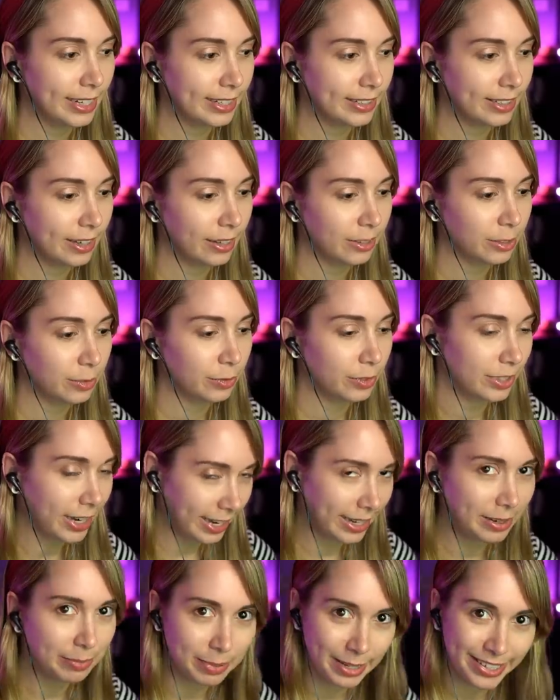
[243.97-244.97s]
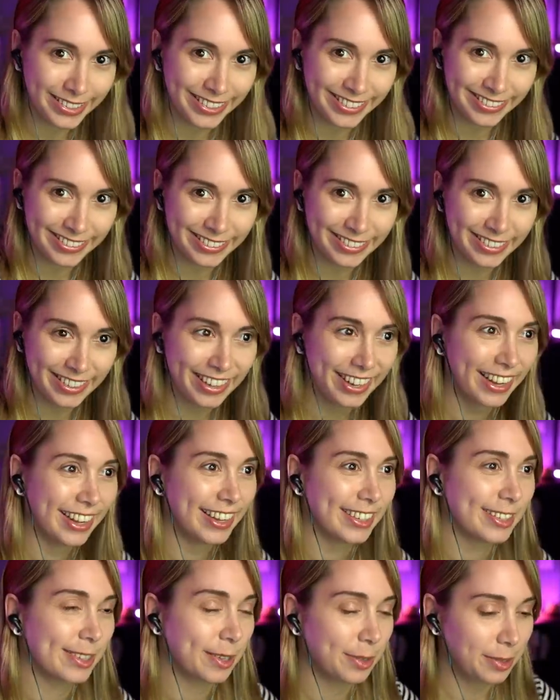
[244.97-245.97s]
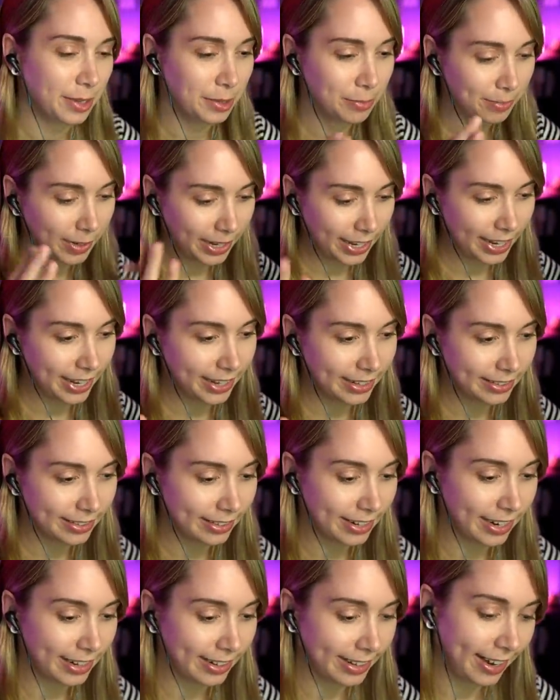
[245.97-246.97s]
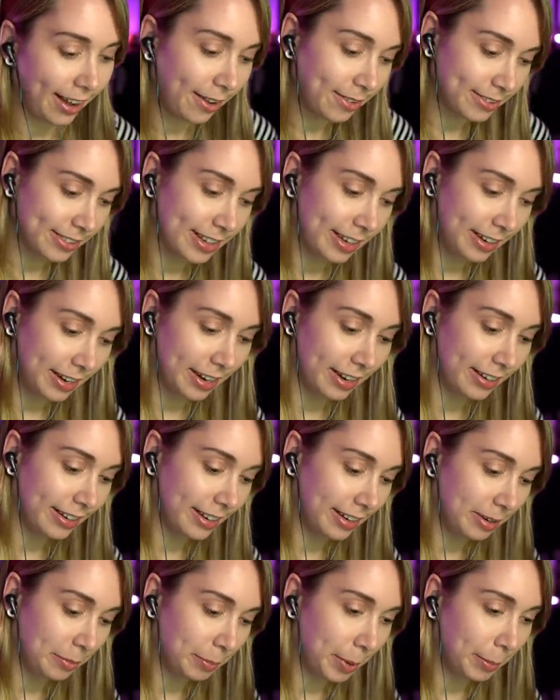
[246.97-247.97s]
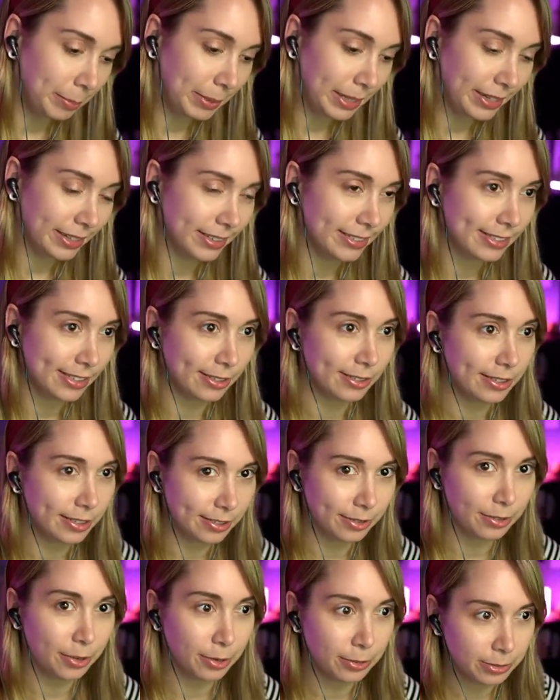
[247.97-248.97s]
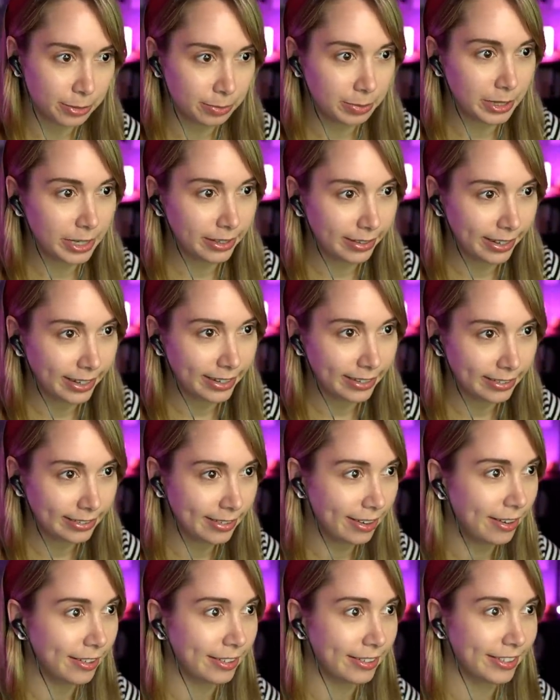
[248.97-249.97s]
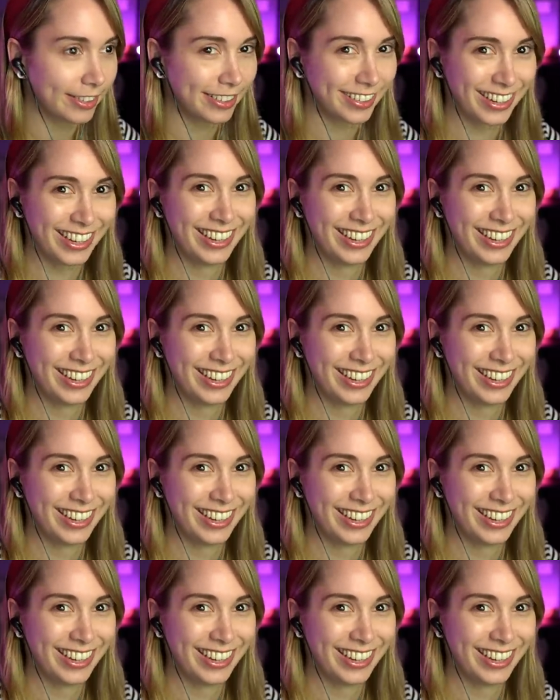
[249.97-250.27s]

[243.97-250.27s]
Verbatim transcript: TikToks with tiny piglets. So in my head, they're kind of like, oh, it's kind of like a puppy. So they'll grow to be like a dog.